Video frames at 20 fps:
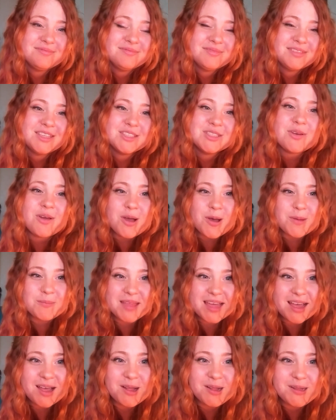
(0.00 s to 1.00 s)
So I hope
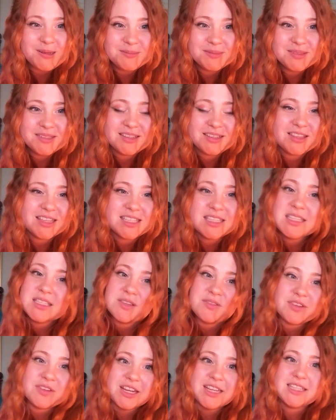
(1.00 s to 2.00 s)
that helped. This is a
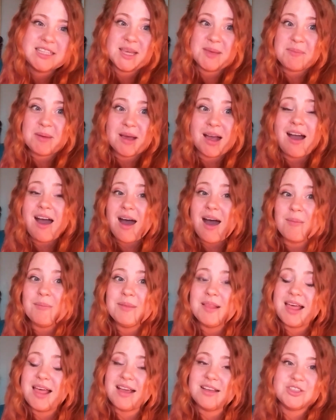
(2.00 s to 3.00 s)
very deep and
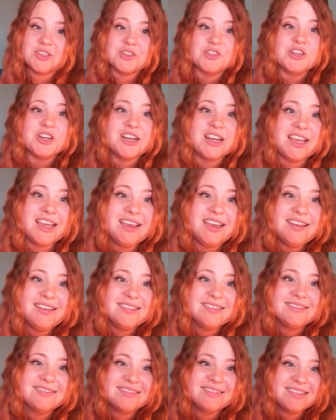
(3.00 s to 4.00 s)
complex journey.
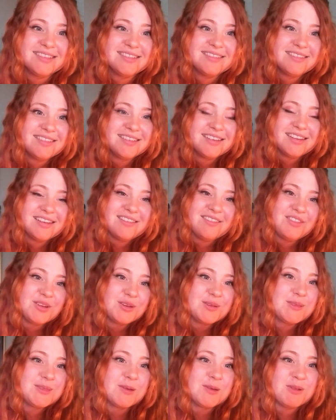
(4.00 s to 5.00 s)
There's
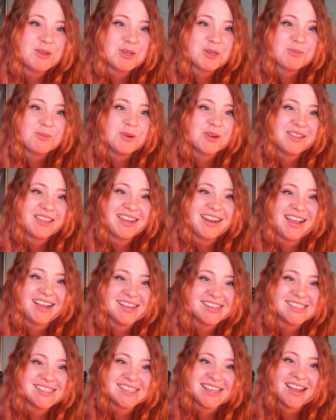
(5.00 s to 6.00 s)
so much more that I
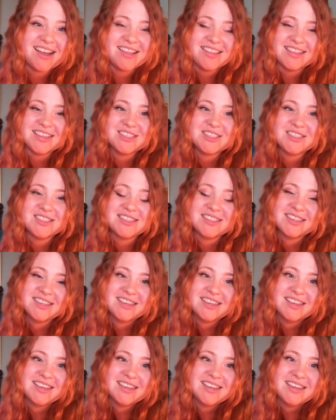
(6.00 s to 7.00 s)
could say on this
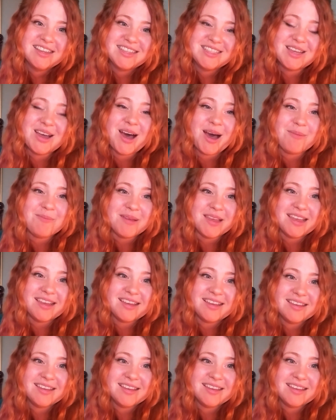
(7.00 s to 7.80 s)
topic.